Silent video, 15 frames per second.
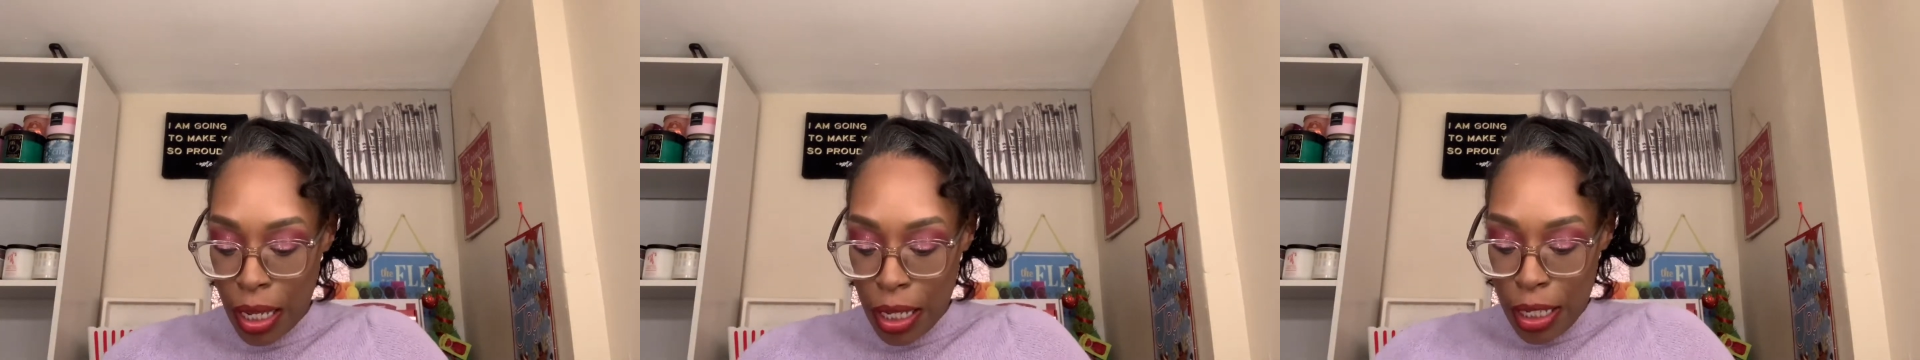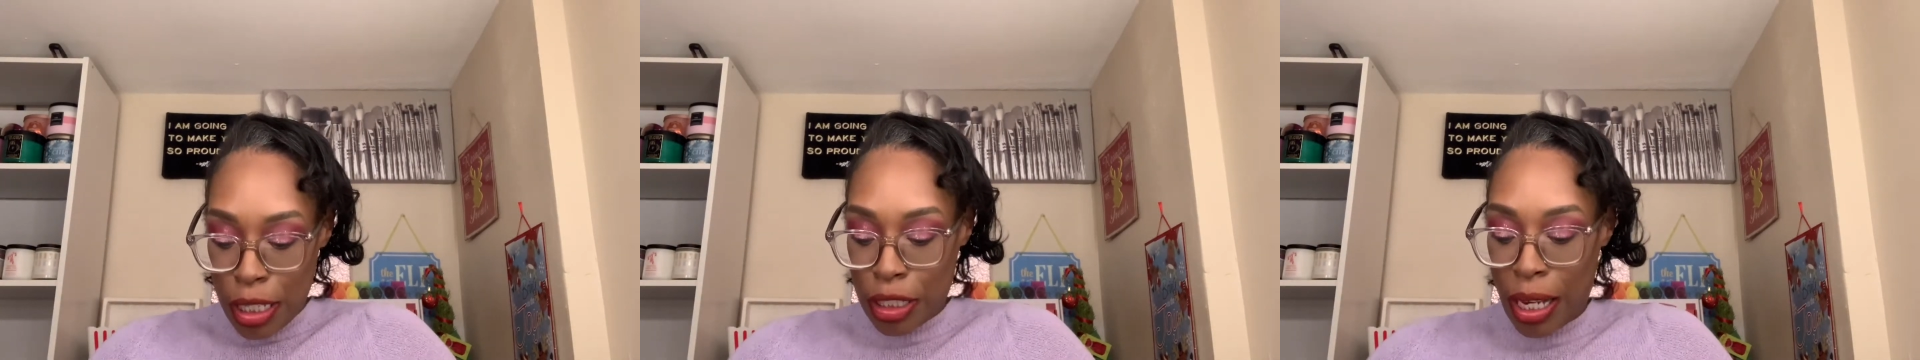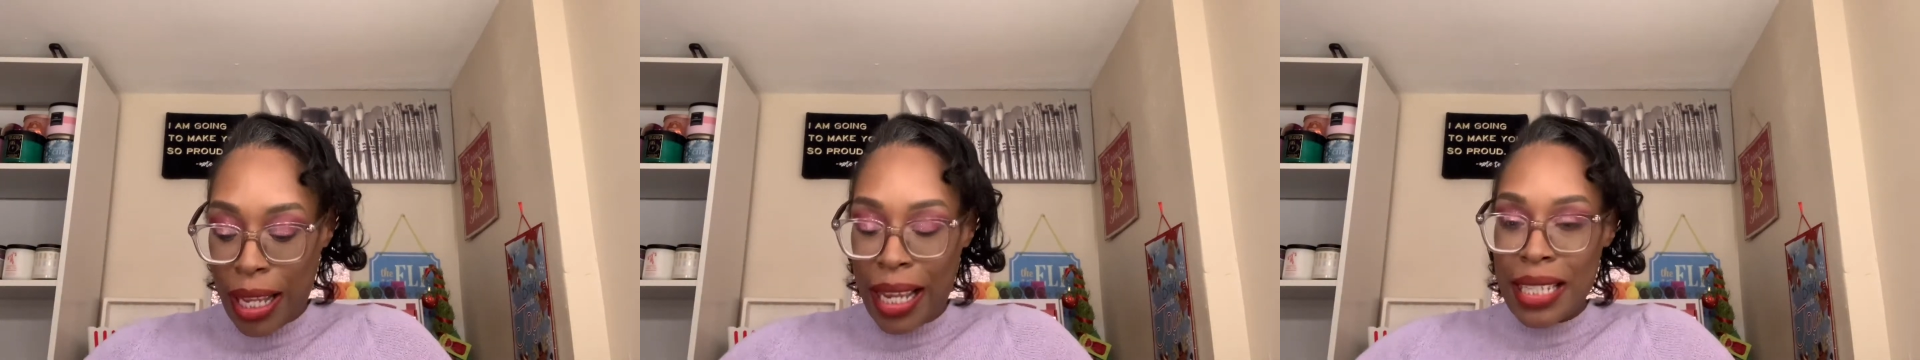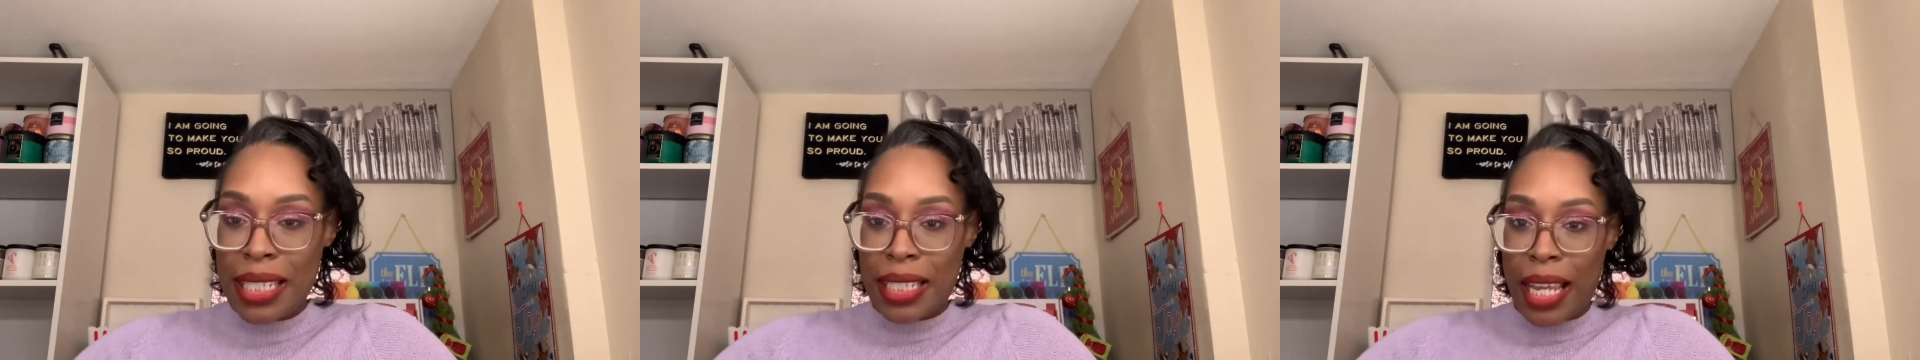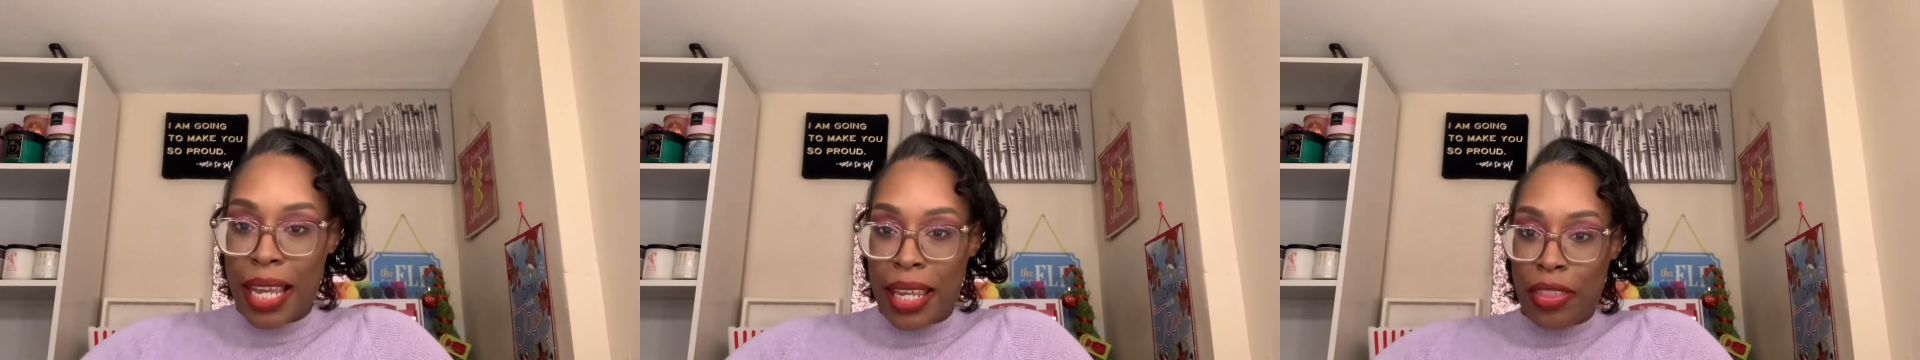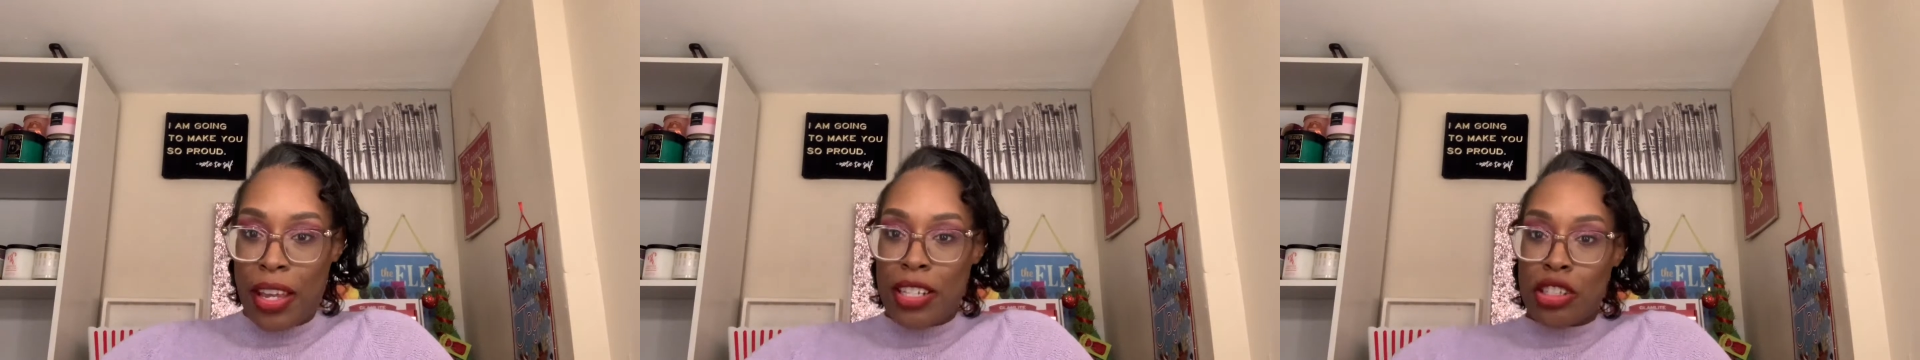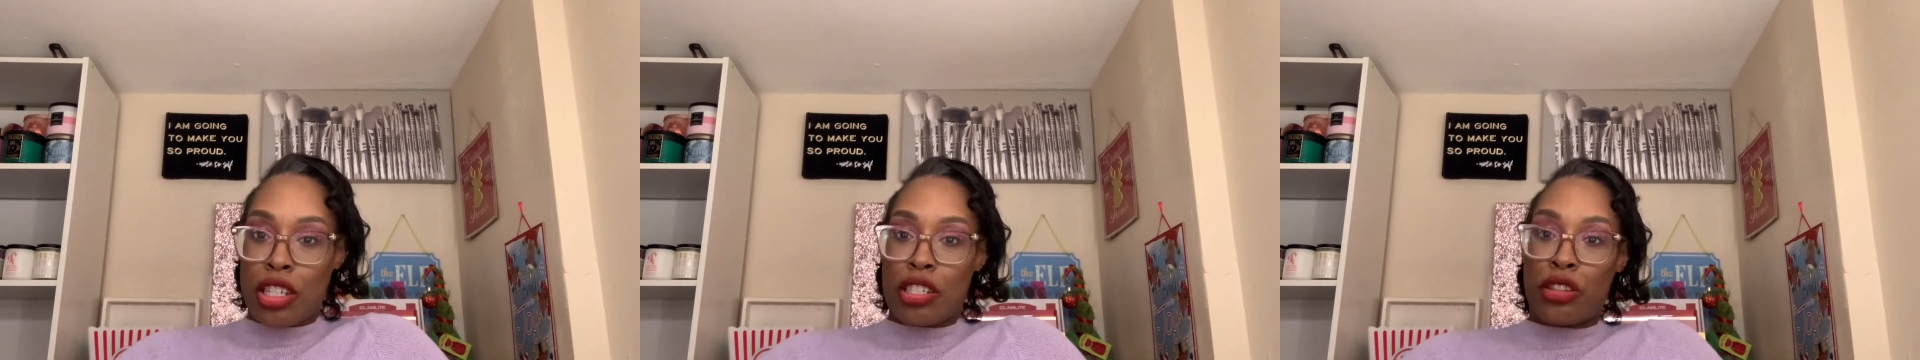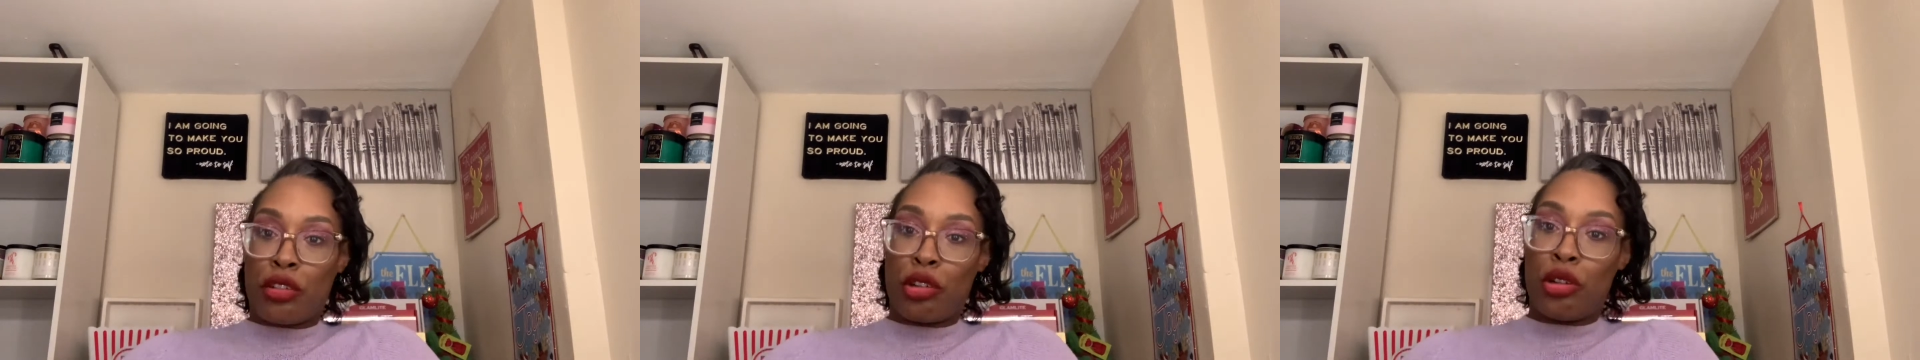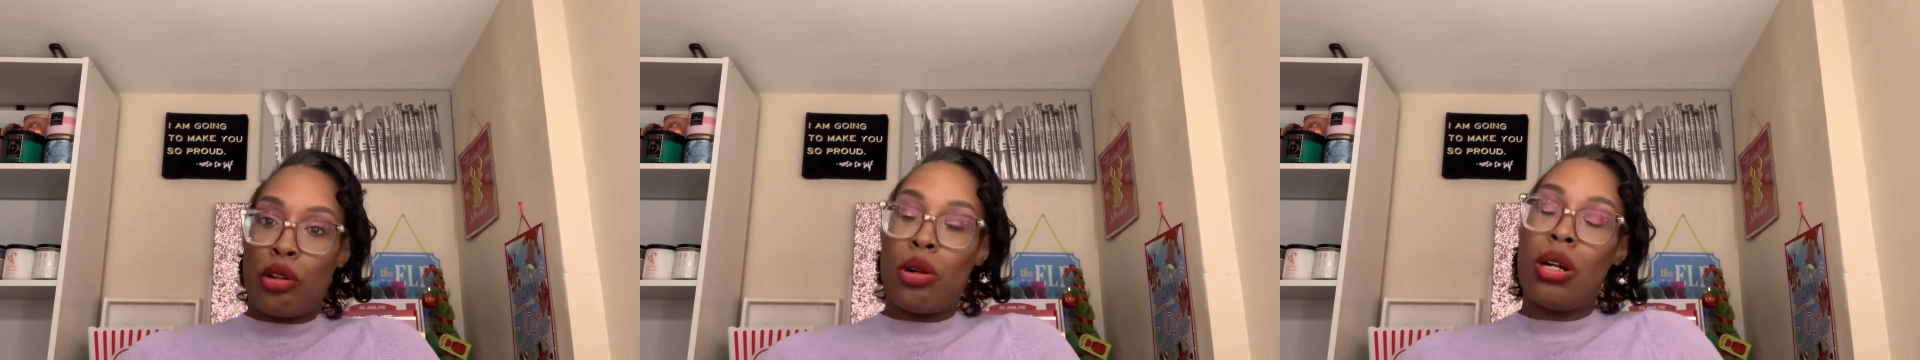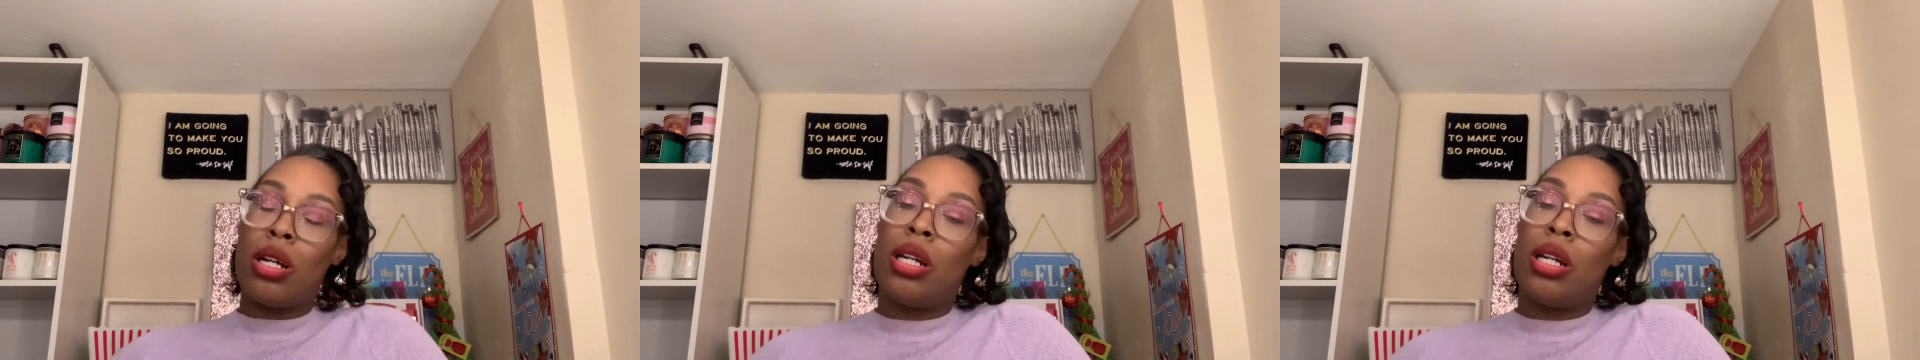So like I said, they just threw